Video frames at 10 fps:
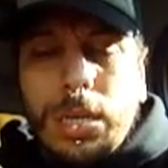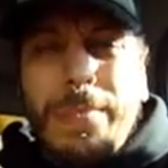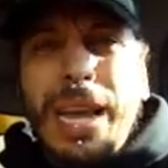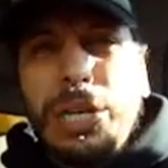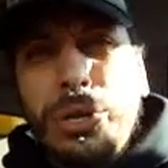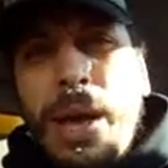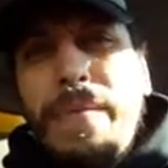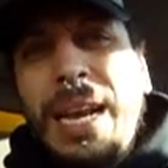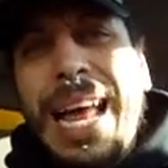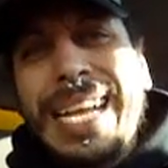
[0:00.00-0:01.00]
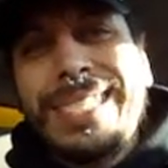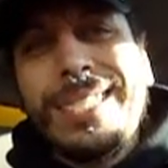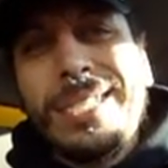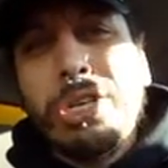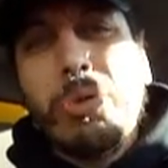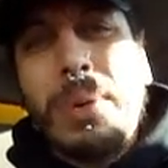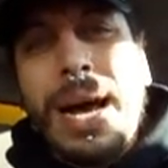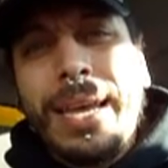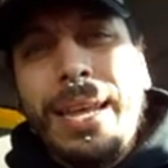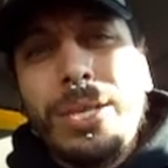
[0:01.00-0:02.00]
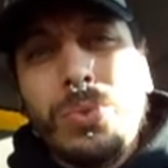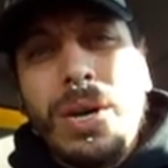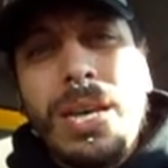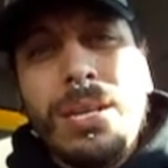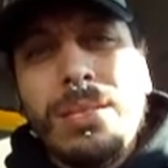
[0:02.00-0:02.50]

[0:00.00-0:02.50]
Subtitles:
make sure you have your license in your pocket as well.